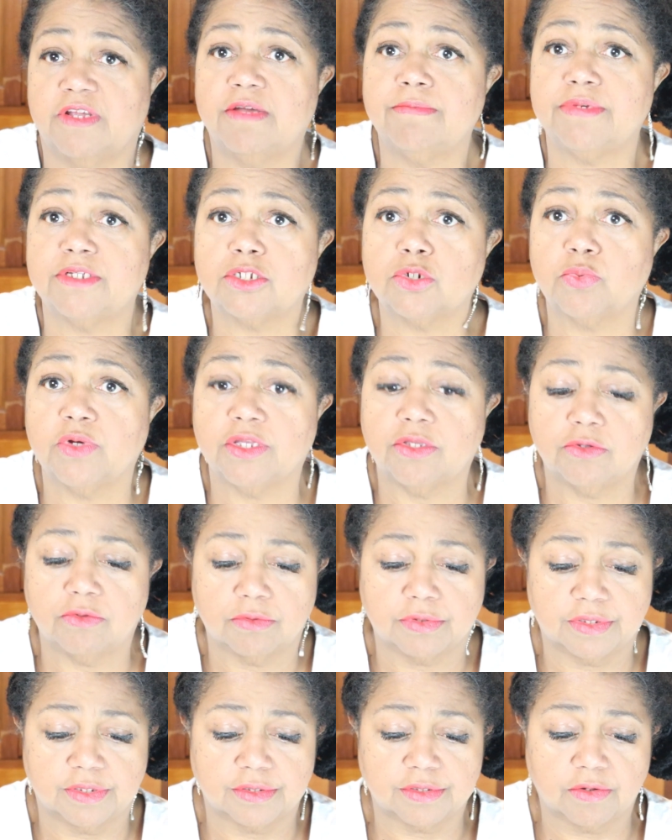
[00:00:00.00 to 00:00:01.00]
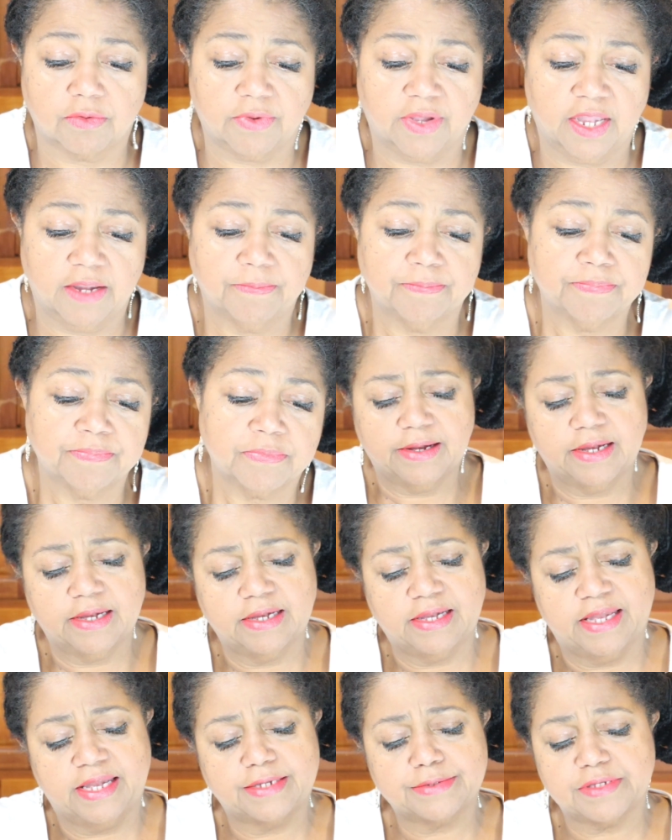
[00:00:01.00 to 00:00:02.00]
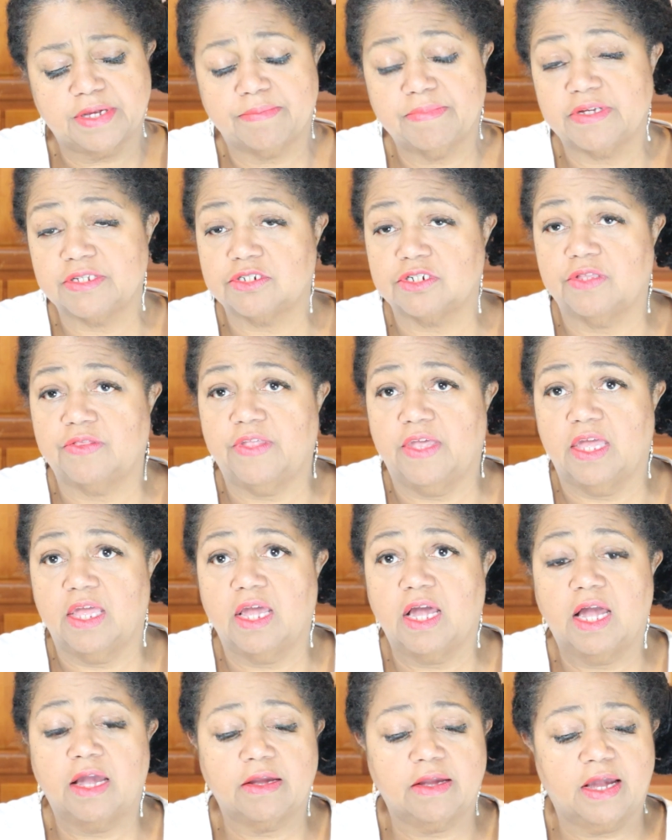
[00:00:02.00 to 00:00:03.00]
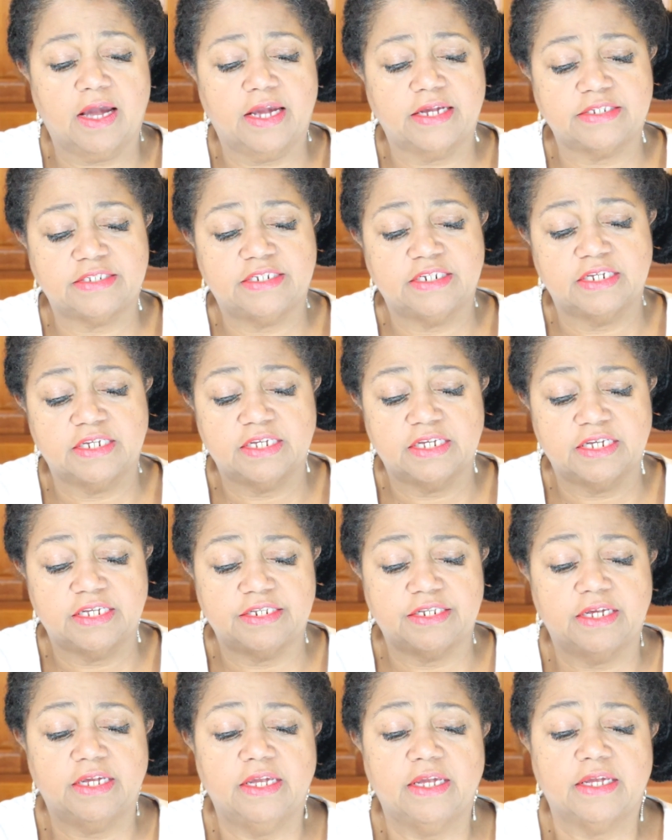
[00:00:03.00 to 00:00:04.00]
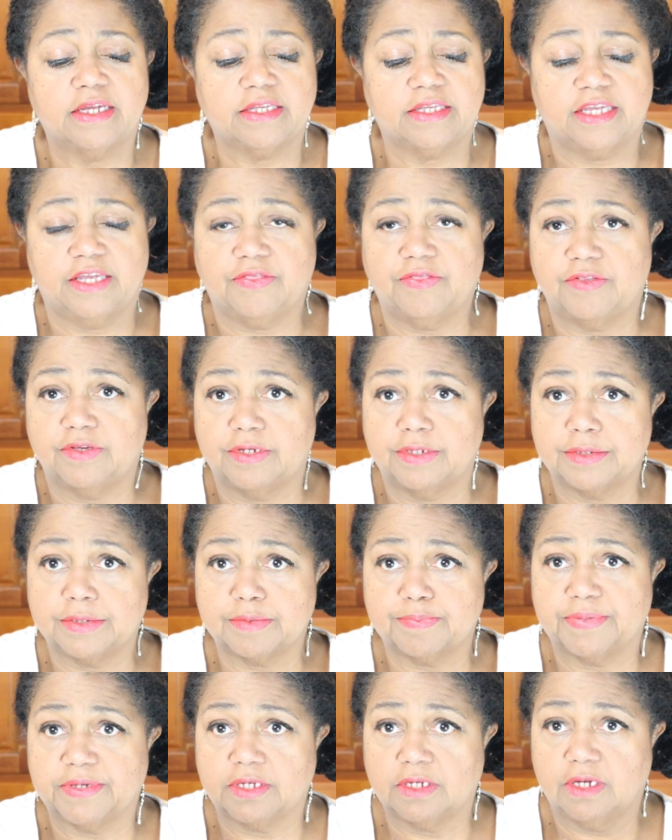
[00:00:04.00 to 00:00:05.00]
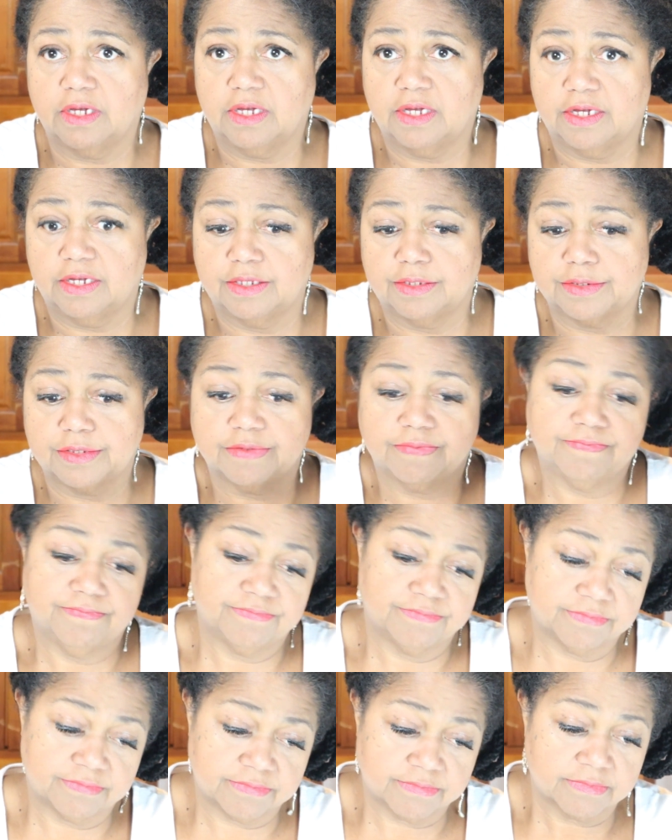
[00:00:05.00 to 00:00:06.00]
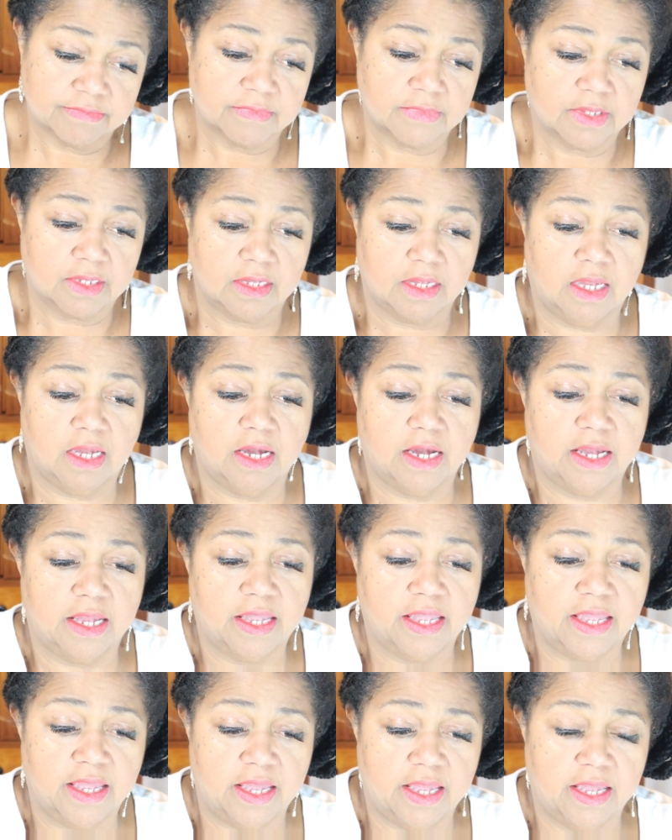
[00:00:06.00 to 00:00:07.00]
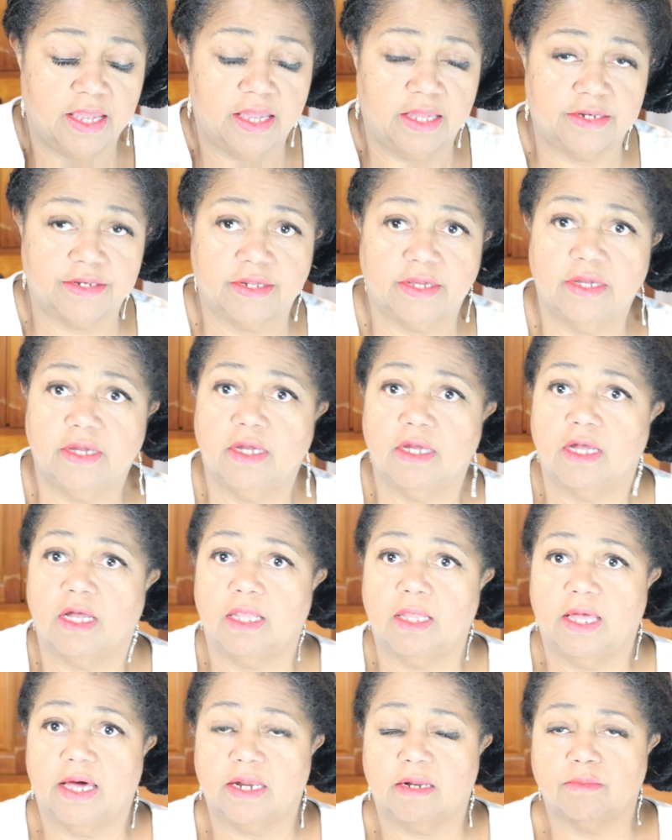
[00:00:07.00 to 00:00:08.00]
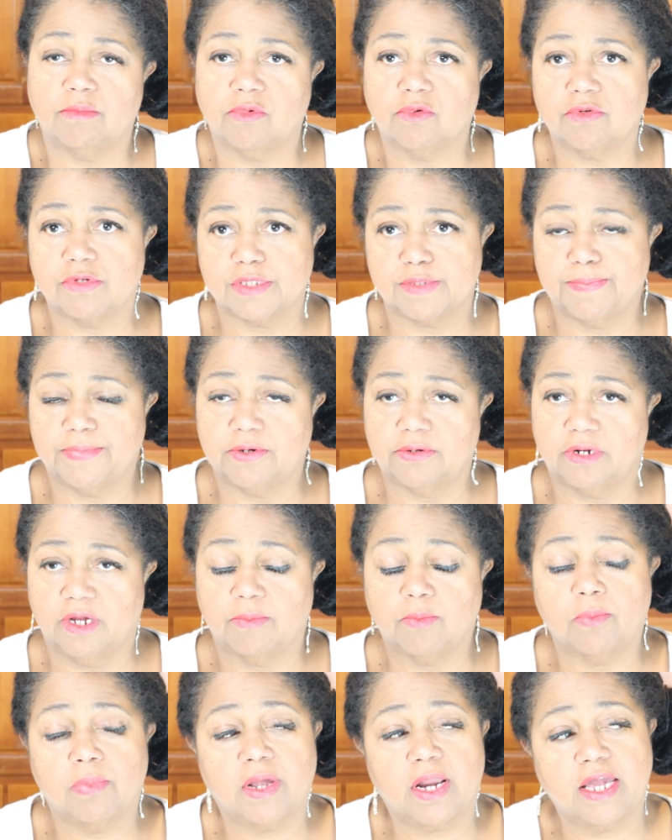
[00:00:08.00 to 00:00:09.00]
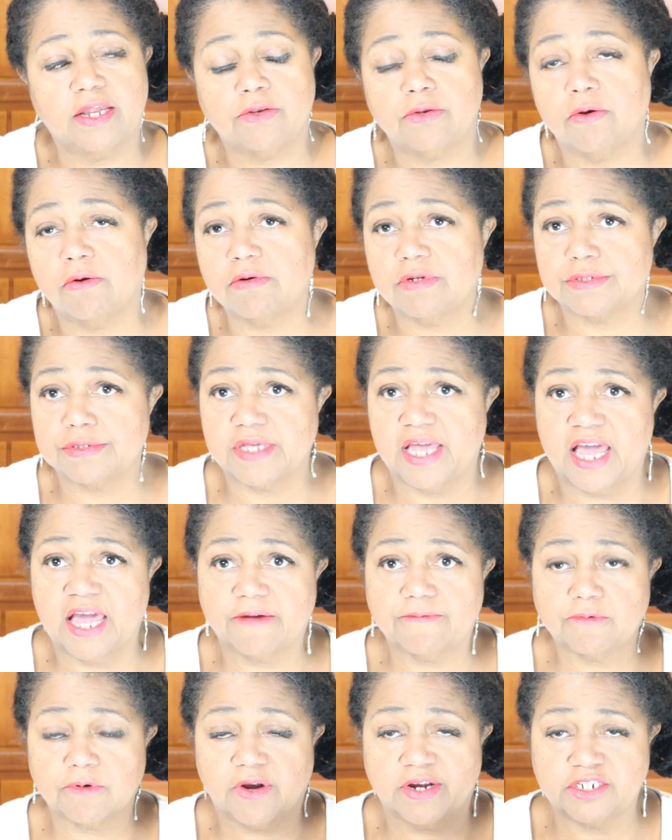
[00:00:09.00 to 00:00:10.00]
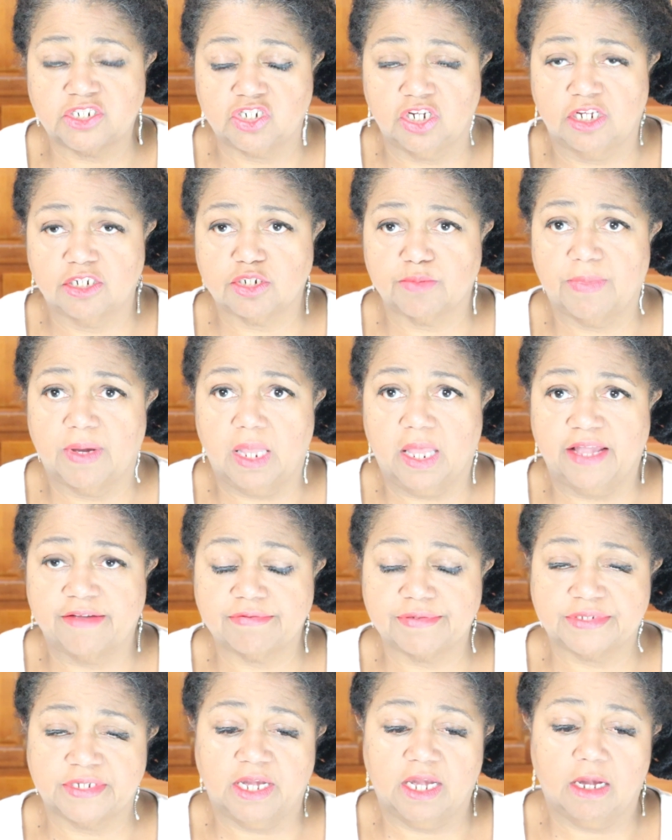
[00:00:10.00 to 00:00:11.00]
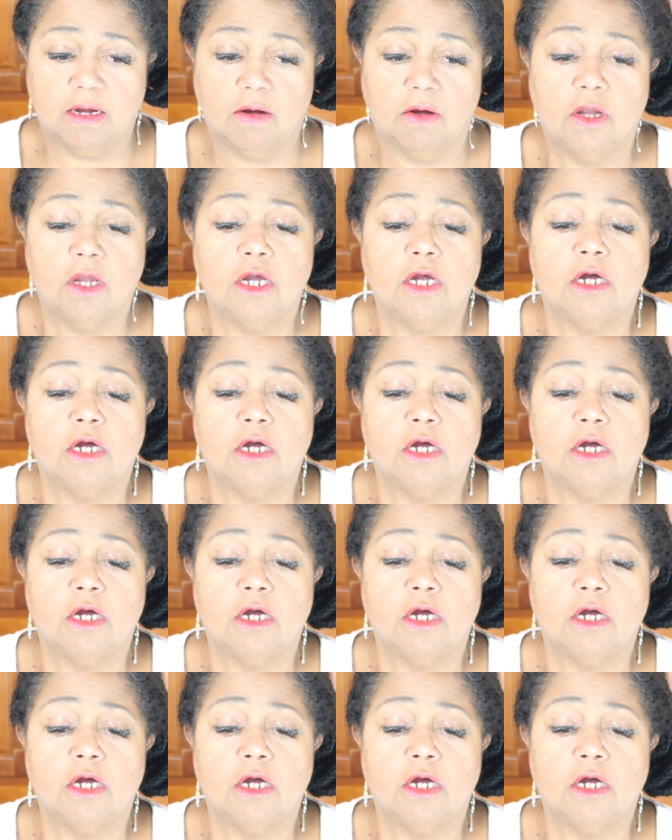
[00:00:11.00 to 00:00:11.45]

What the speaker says: in between uses, okay? As I mentioned that, I did get this because I had a lot of mucus buildup. But I noticed after I changed my lifestyle